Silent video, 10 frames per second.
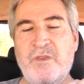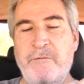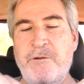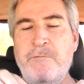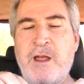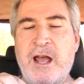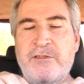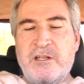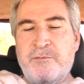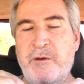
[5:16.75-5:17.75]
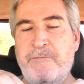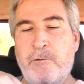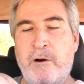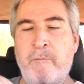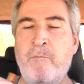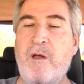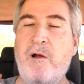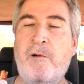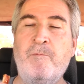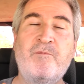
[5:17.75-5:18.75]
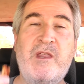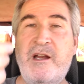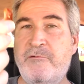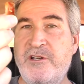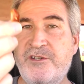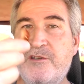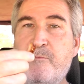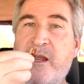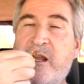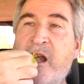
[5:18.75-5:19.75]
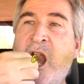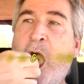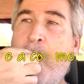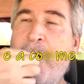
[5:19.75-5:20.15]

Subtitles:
If you've had this before, oh, can't resist bacon.